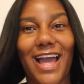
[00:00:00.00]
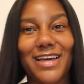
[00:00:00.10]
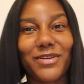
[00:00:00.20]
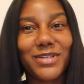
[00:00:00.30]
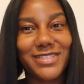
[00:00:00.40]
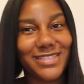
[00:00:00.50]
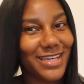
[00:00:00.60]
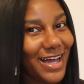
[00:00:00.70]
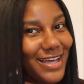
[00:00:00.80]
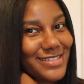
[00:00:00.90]
and honestly
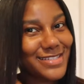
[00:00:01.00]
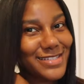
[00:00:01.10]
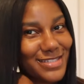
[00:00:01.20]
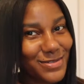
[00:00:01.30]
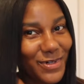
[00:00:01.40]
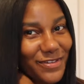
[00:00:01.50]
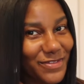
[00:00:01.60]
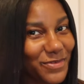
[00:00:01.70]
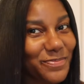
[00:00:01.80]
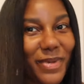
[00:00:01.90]
guys, this is one
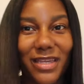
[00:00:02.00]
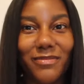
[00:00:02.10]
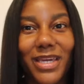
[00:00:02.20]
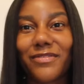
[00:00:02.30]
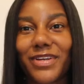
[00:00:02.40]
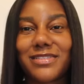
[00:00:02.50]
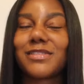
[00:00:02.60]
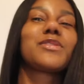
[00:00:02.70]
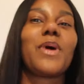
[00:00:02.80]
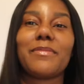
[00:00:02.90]
of the main
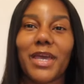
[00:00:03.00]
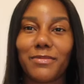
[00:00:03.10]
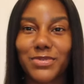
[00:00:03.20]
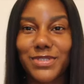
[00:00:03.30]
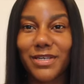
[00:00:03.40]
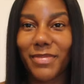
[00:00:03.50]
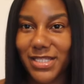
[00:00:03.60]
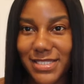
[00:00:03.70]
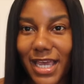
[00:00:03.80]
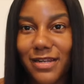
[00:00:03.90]
reasons why I'm able to
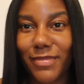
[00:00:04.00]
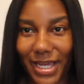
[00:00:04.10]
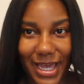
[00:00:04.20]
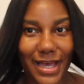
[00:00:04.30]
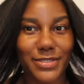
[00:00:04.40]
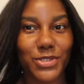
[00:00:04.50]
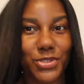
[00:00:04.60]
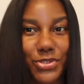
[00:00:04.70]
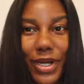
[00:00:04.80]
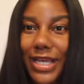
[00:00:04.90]
maintain my hair
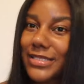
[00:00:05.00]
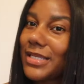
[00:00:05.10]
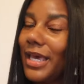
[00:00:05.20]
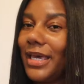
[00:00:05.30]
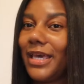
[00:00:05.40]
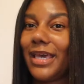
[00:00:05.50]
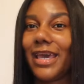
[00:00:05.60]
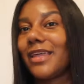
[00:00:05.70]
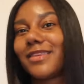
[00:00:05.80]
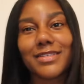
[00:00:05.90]
straight
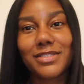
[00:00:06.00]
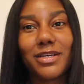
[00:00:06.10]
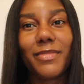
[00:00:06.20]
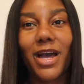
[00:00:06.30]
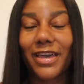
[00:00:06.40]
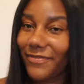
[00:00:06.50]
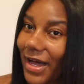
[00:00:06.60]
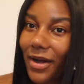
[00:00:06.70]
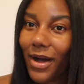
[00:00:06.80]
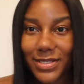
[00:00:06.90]
in the summer. If
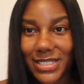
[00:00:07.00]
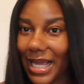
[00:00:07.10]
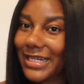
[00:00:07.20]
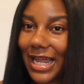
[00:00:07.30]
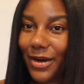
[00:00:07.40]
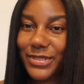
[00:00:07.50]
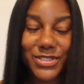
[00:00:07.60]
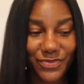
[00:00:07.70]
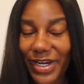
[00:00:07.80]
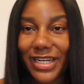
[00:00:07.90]
I go outside now and
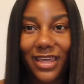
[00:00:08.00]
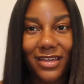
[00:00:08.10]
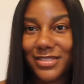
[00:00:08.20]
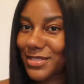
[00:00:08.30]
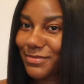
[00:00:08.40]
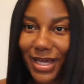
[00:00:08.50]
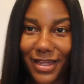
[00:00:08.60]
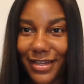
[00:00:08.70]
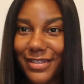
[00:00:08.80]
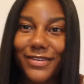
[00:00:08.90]
it's raining, it doesn't
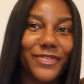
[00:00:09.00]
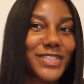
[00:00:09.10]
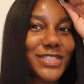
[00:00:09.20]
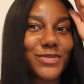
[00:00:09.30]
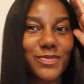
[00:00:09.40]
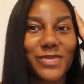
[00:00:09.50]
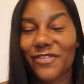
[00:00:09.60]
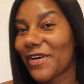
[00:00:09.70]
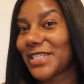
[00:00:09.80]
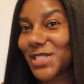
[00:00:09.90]
matter.
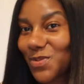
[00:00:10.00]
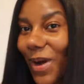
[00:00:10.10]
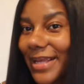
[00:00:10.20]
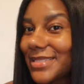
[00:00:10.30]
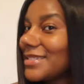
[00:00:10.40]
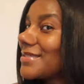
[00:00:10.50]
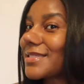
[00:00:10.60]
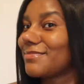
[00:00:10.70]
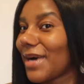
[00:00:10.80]
If I sweat, it doesn't